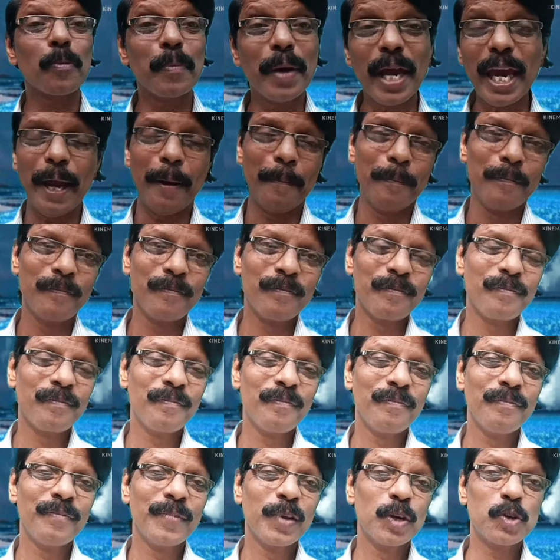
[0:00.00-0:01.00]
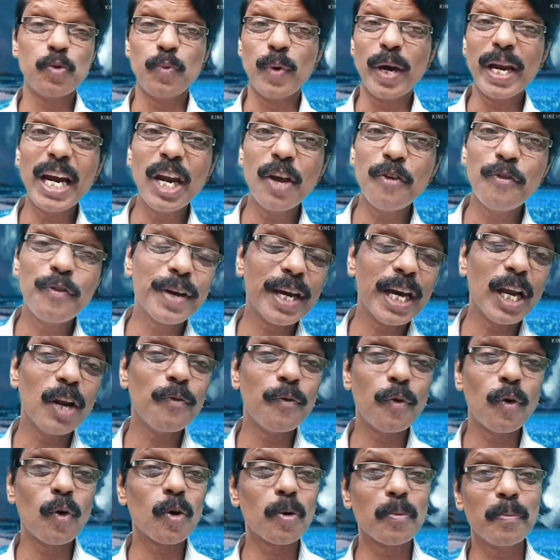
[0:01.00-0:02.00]
me. It was very difficult
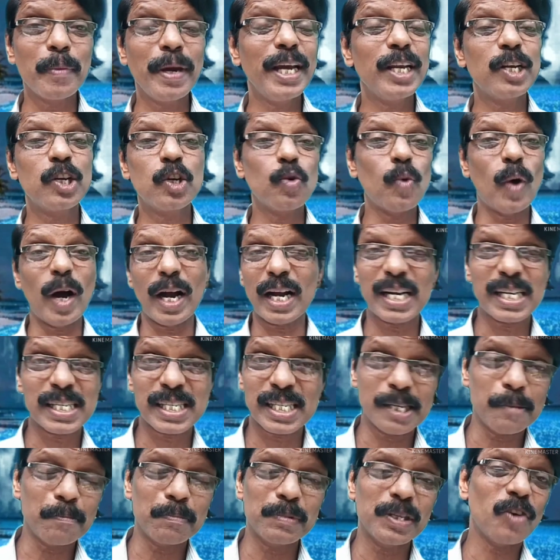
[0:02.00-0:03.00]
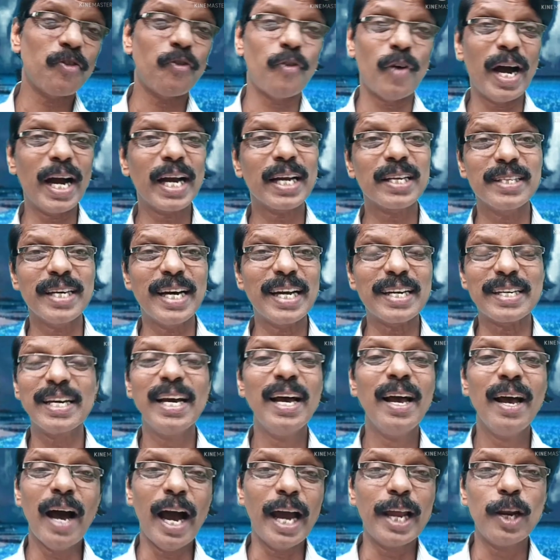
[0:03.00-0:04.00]
for me to accept the fact that
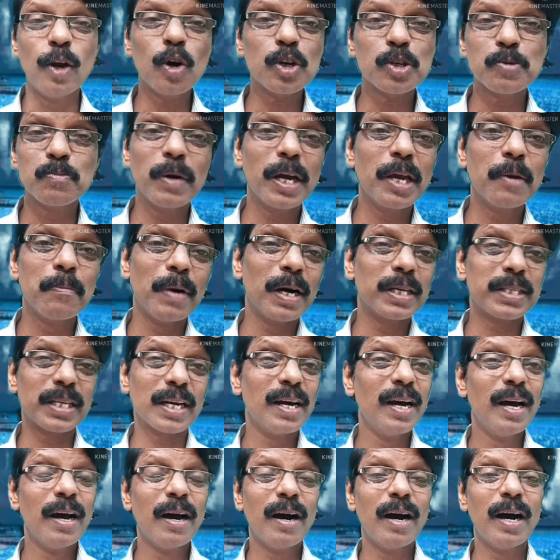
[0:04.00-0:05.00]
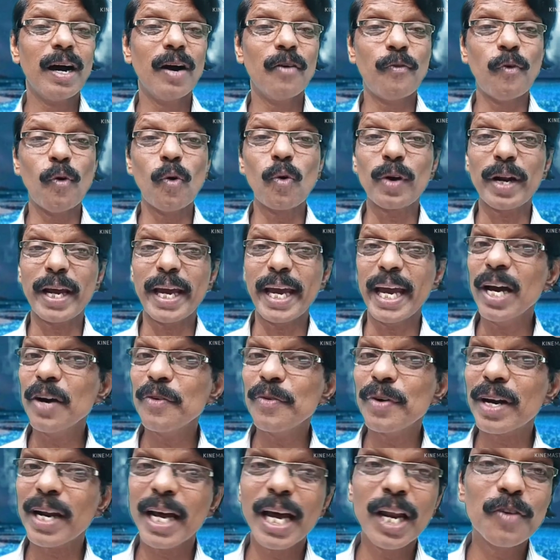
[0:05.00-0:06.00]
I lost my mother
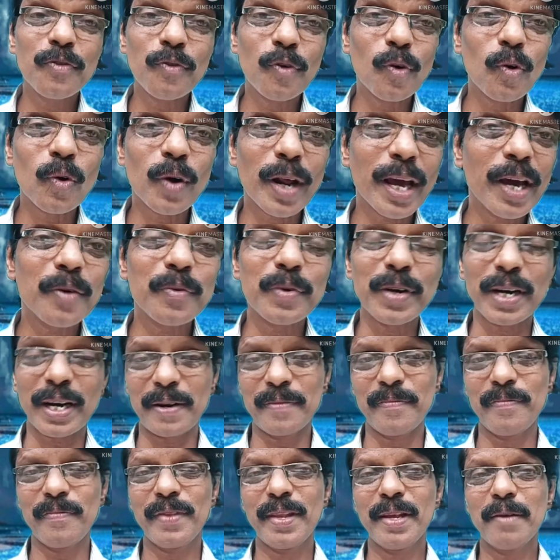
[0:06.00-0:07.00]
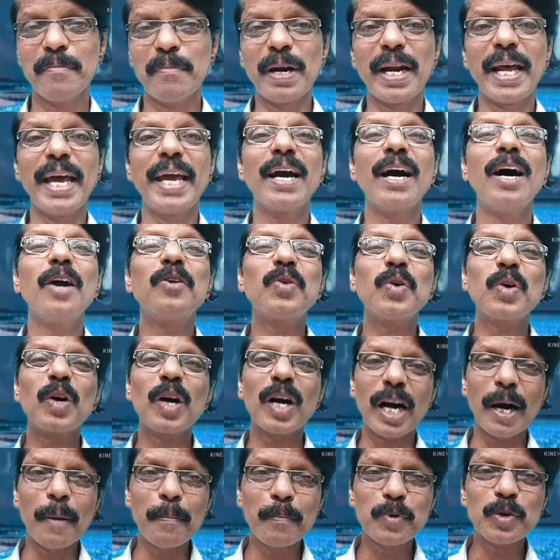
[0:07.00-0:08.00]
forever and forever. But I had to
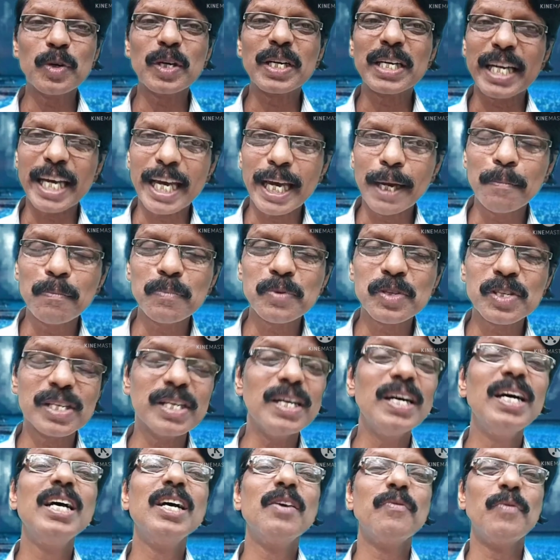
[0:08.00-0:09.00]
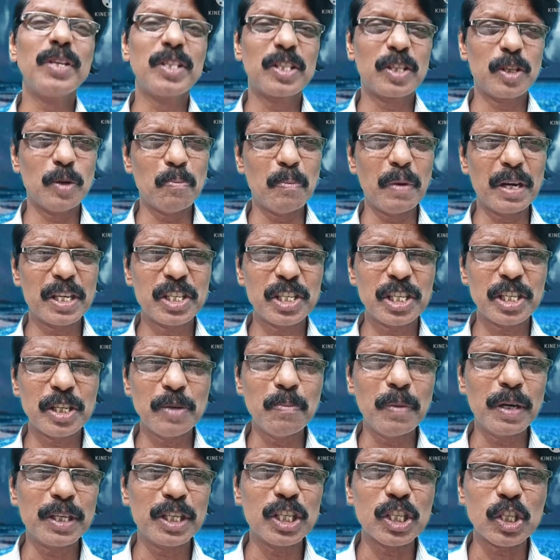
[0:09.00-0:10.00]
come to terms with much,
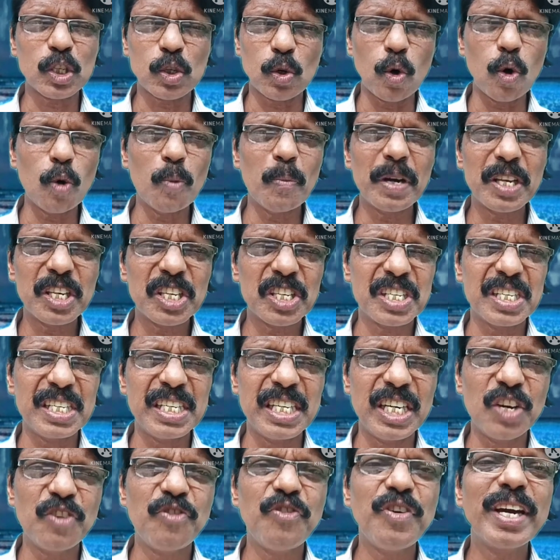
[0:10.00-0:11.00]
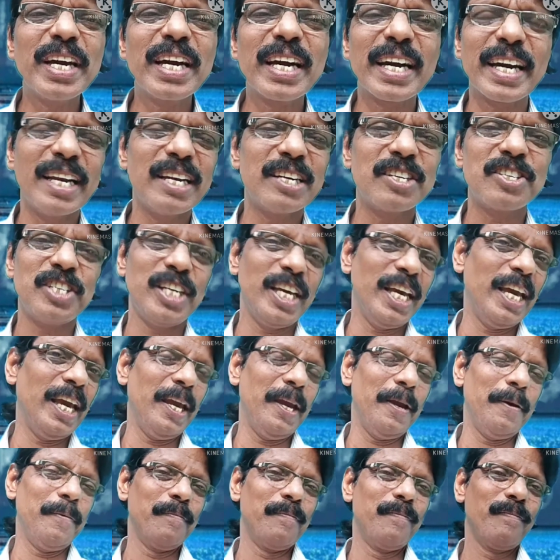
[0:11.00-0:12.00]
much, so much
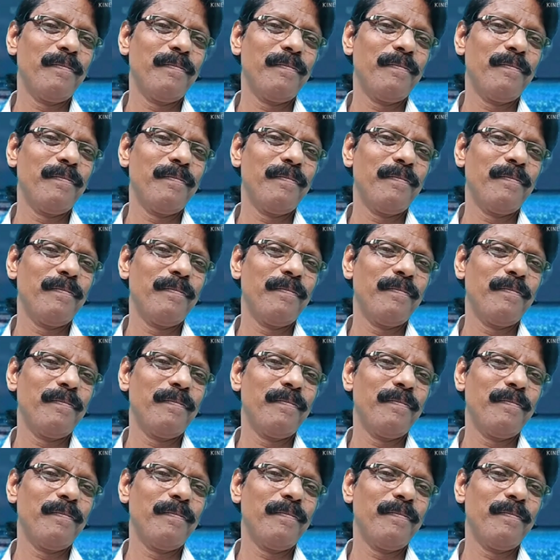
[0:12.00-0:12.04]
difficulty.